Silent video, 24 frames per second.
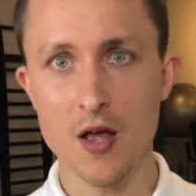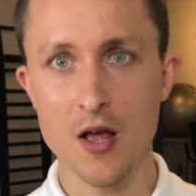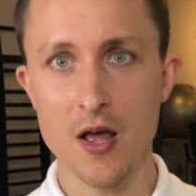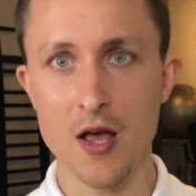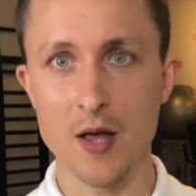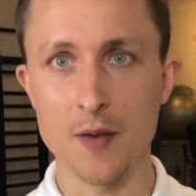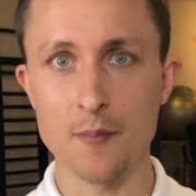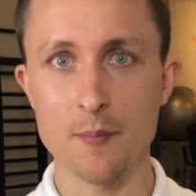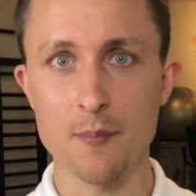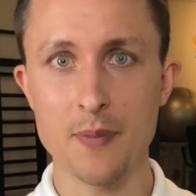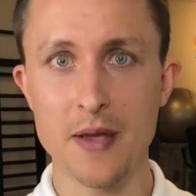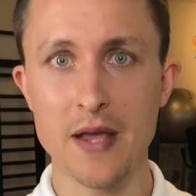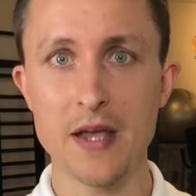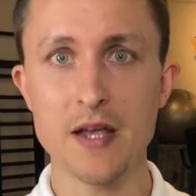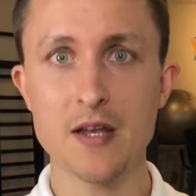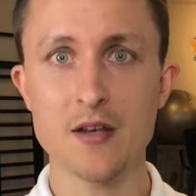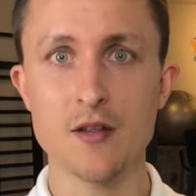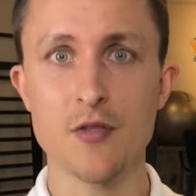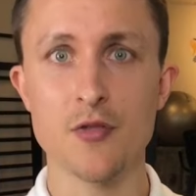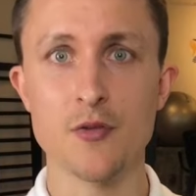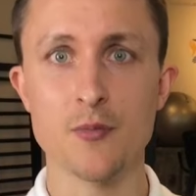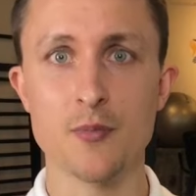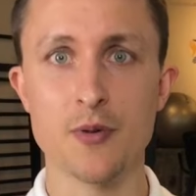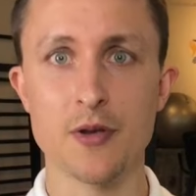and pain
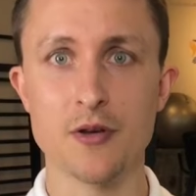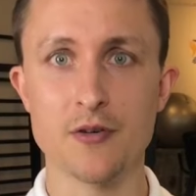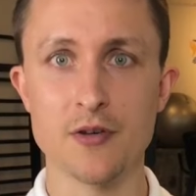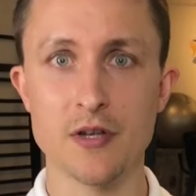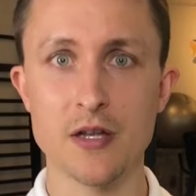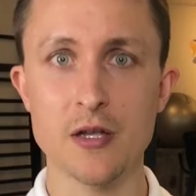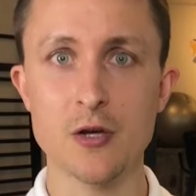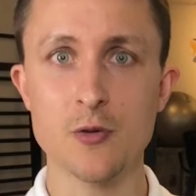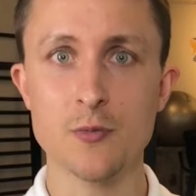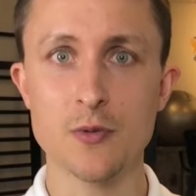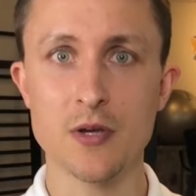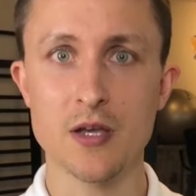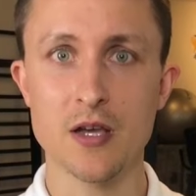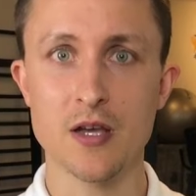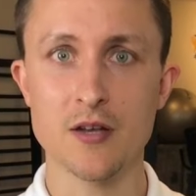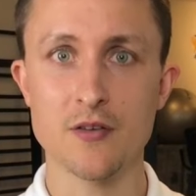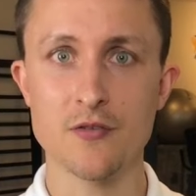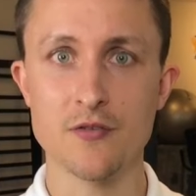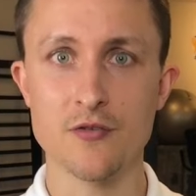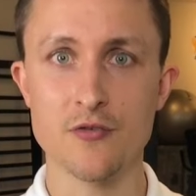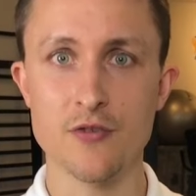in the perineum can